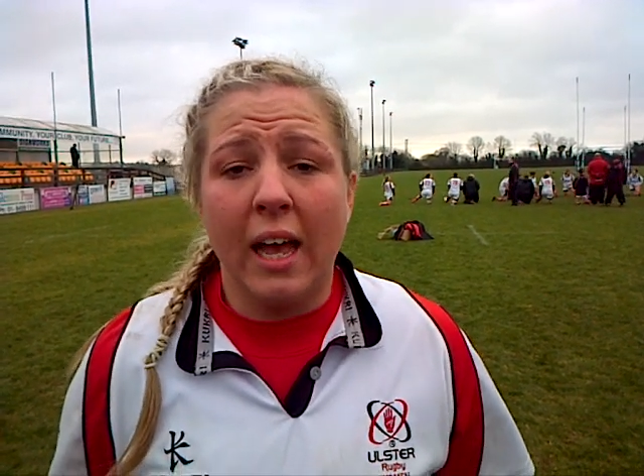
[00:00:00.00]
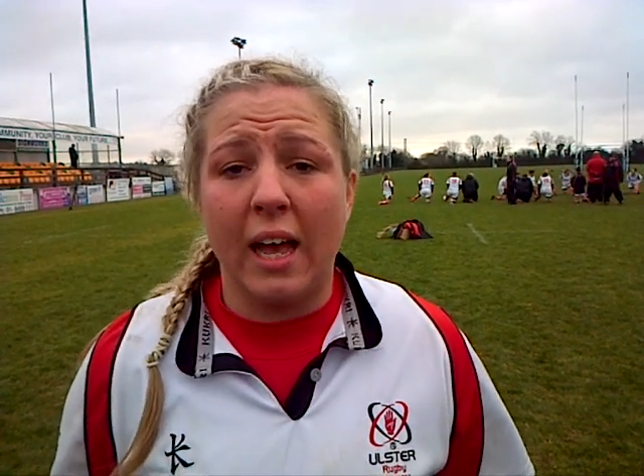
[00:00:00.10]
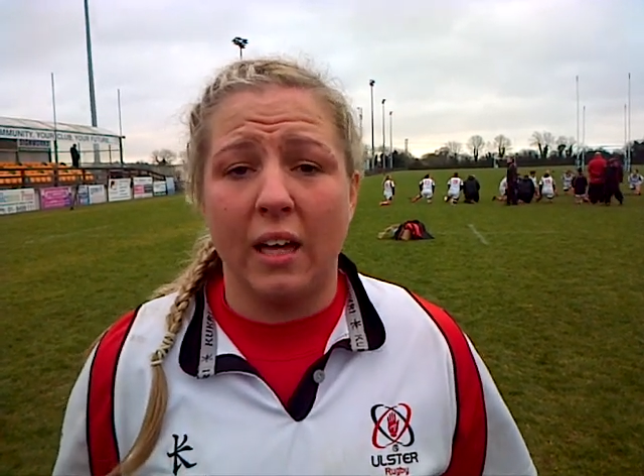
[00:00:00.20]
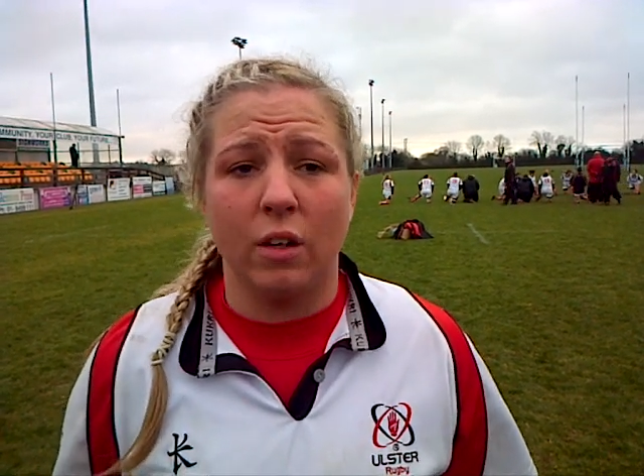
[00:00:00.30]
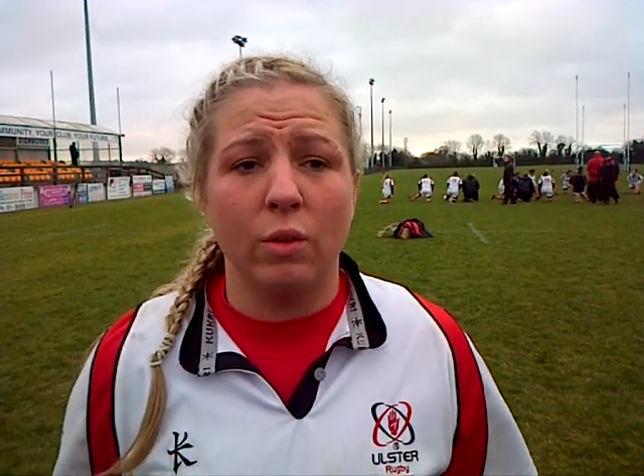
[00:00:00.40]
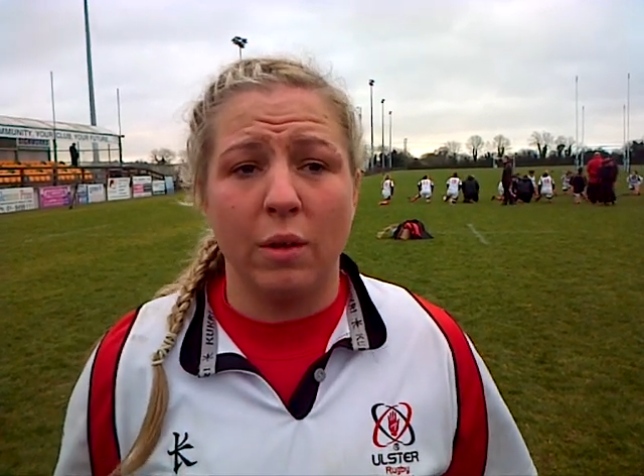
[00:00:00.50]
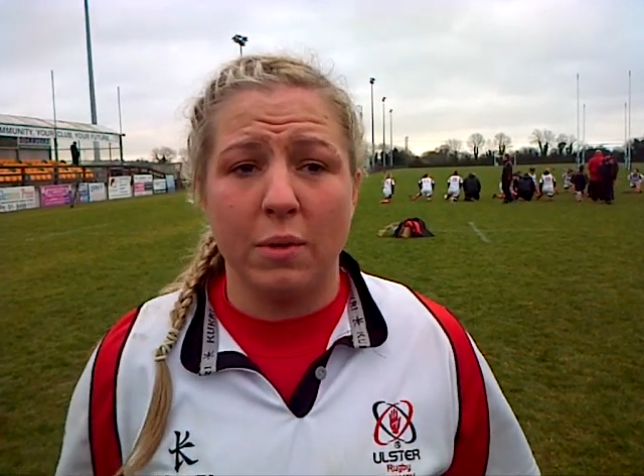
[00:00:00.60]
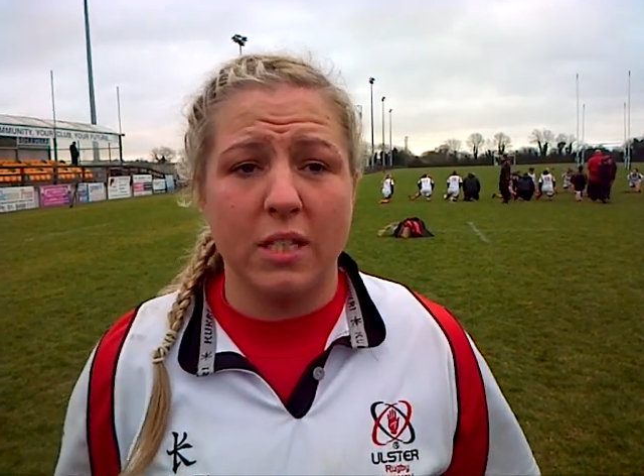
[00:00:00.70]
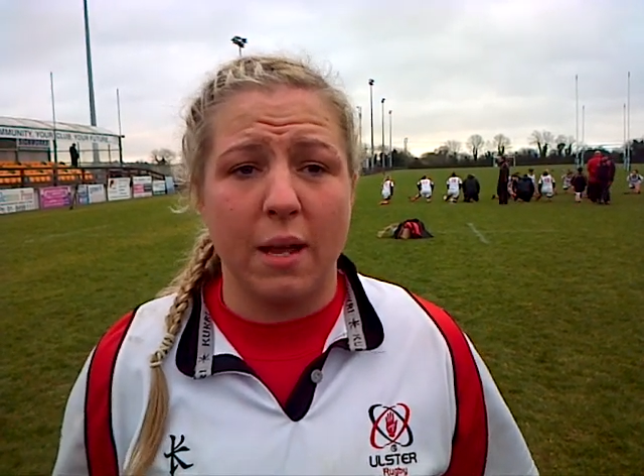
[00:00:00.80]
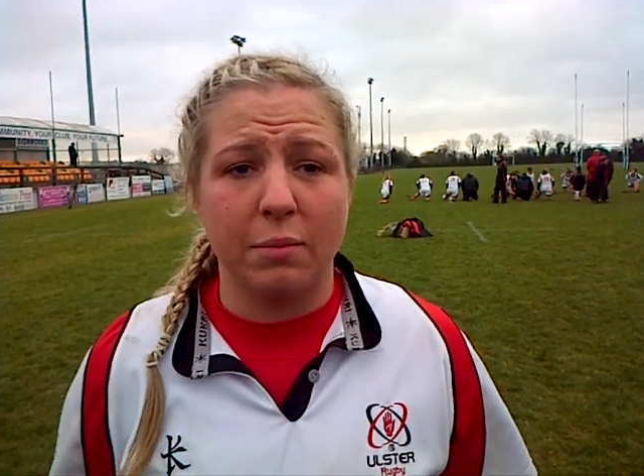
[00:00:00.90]
and only
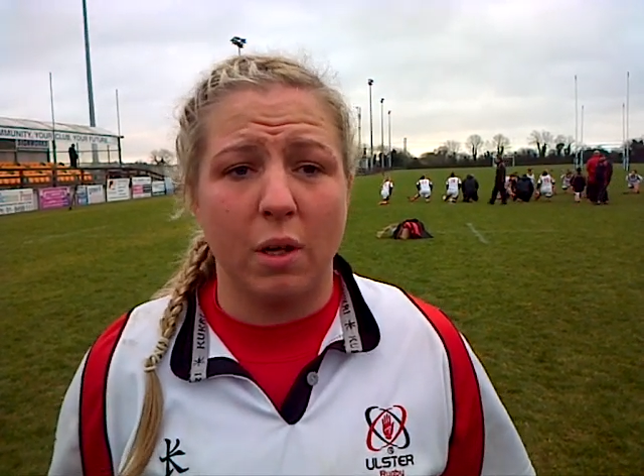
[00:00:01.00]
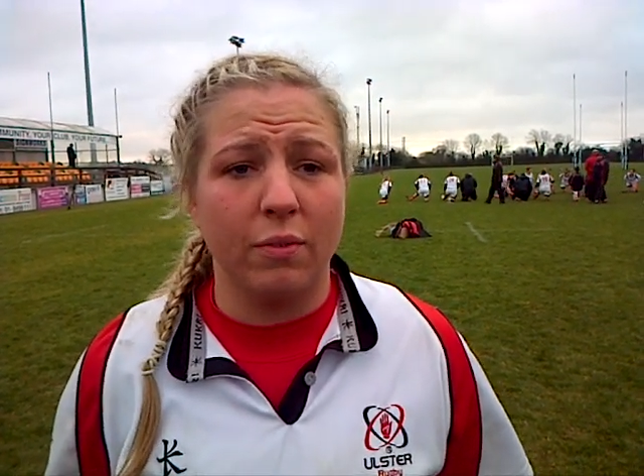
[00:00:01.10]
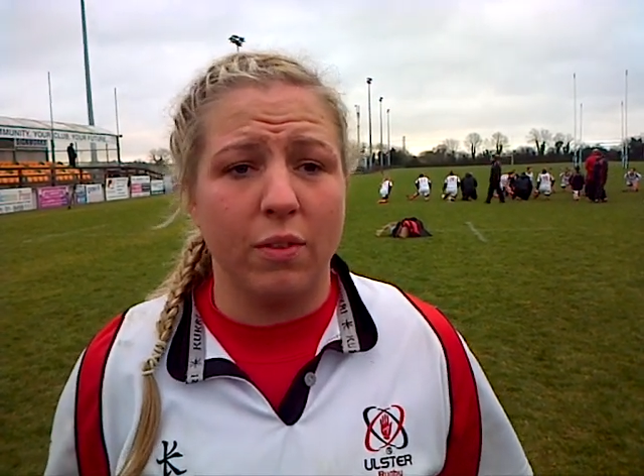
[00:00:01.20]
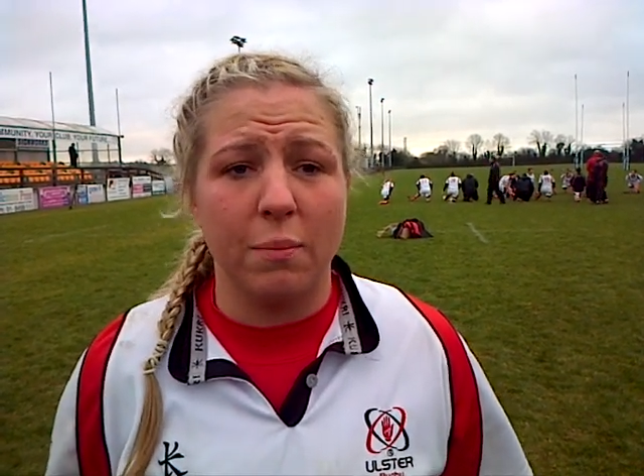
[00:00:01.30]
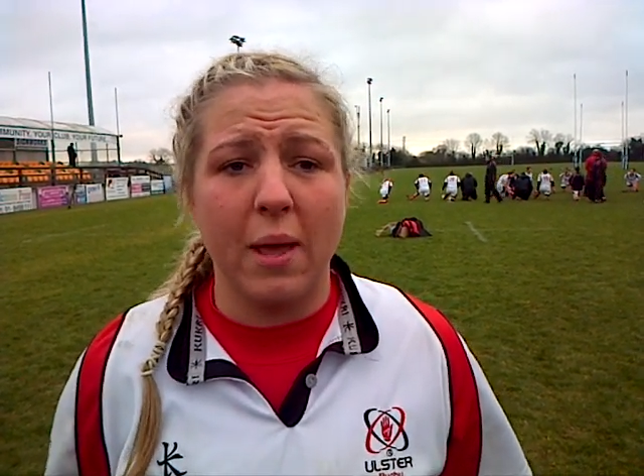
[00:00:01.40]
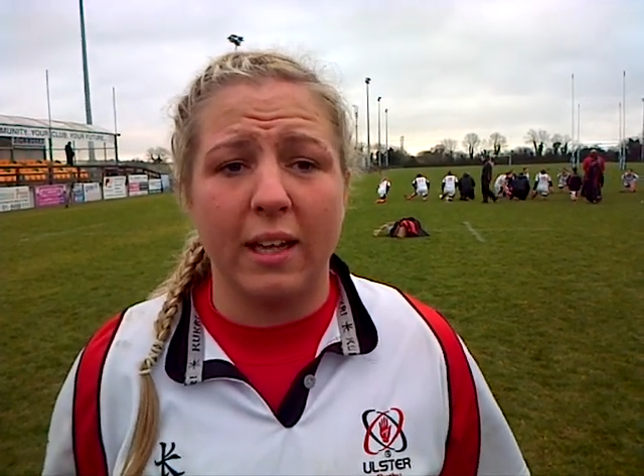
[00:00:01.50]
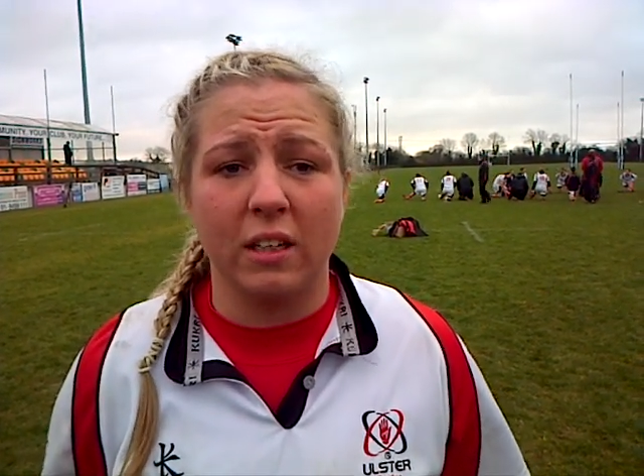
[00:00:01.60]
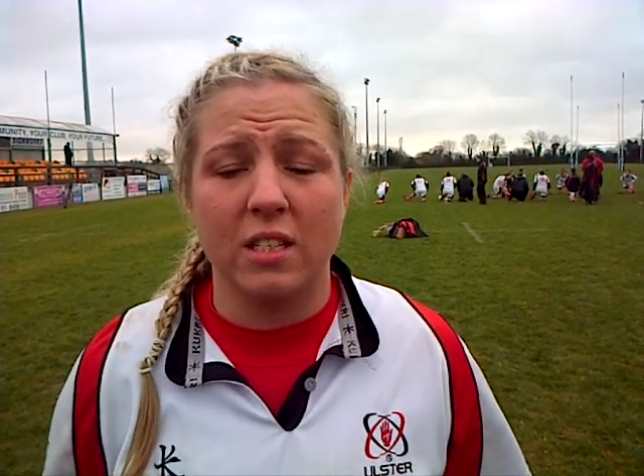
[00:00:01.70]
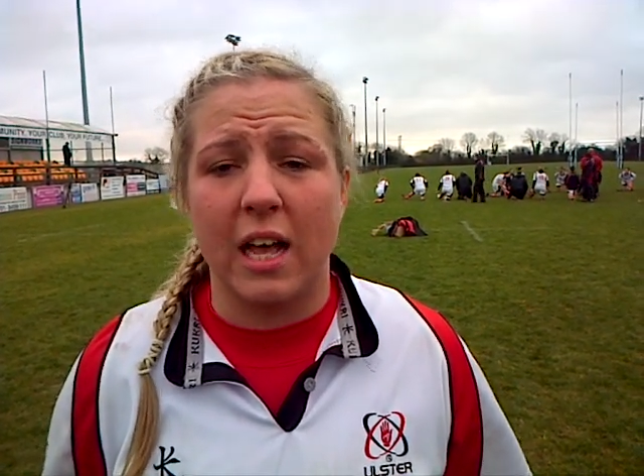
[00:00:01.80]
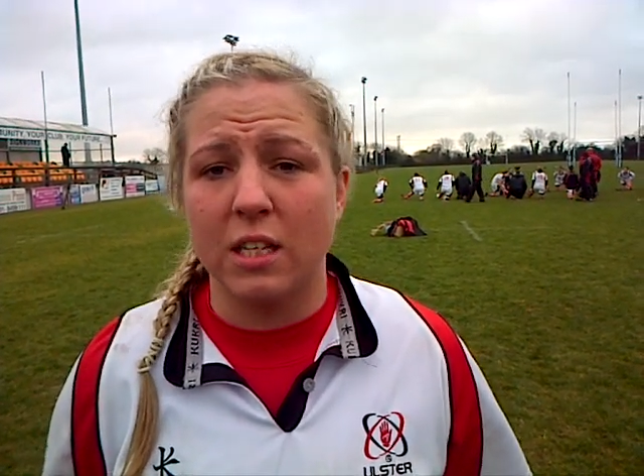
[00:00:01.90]
we stepped off in the
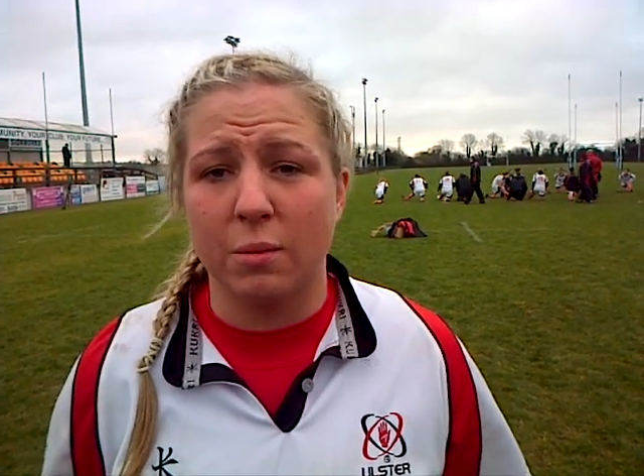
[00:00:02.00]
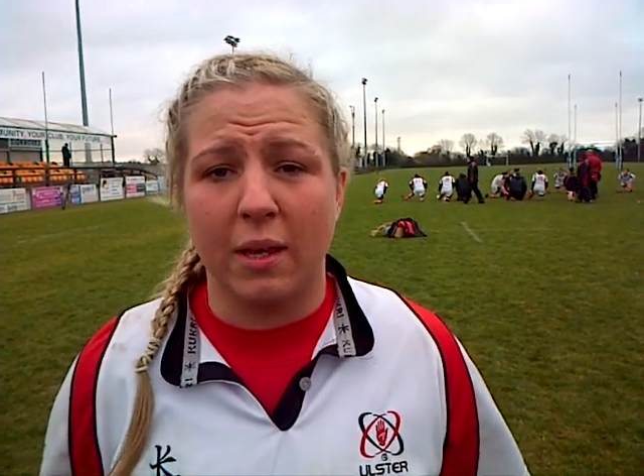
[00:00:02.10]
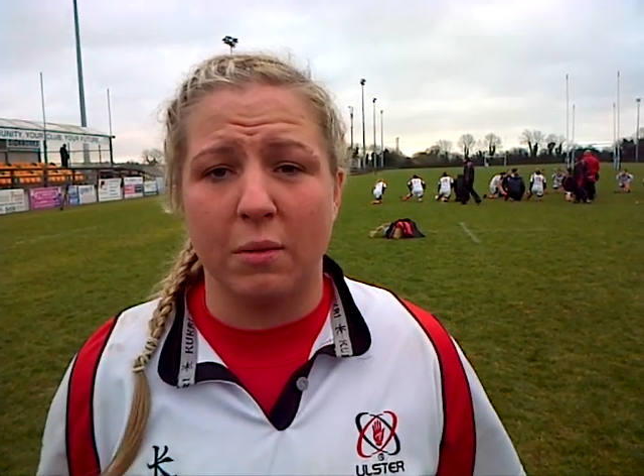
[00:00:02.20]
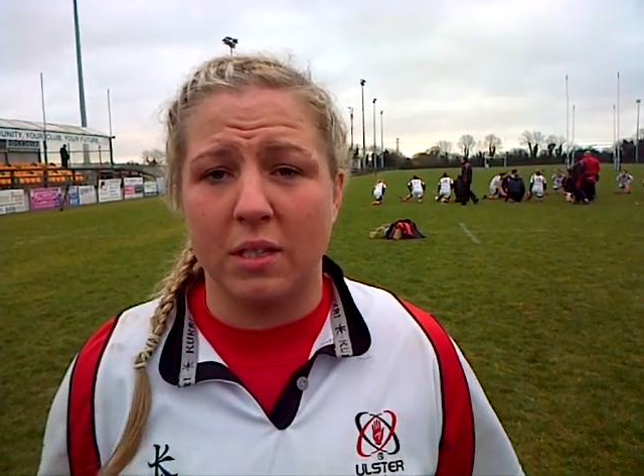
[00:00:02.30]
pedals last week.